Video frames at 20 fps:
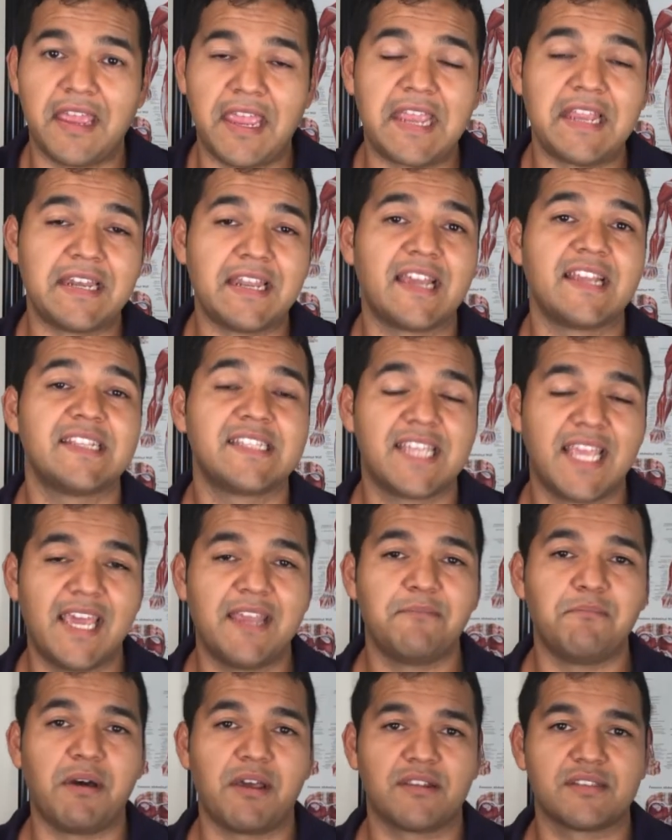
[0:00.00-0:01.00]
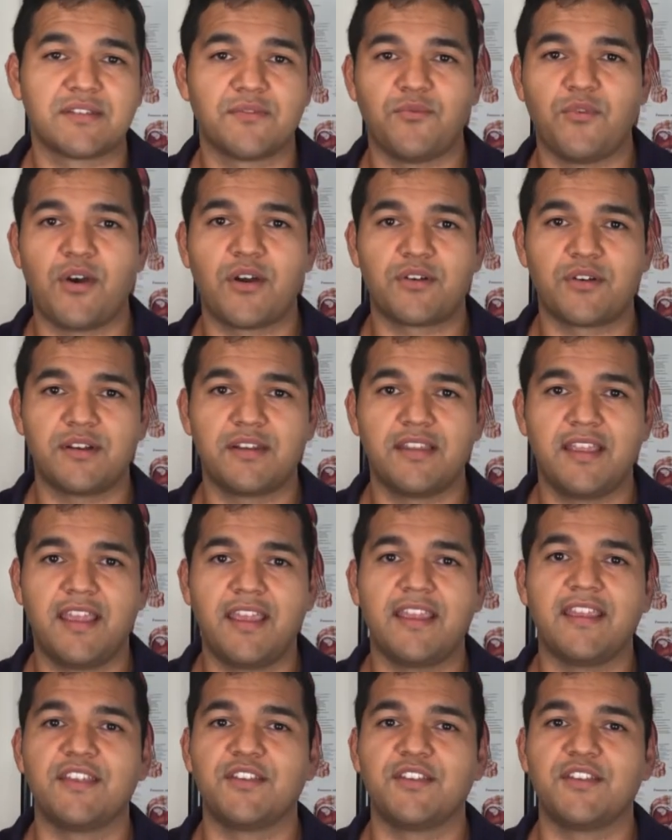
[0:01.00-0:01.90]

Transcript: eight, nine, ten bottles of water a day,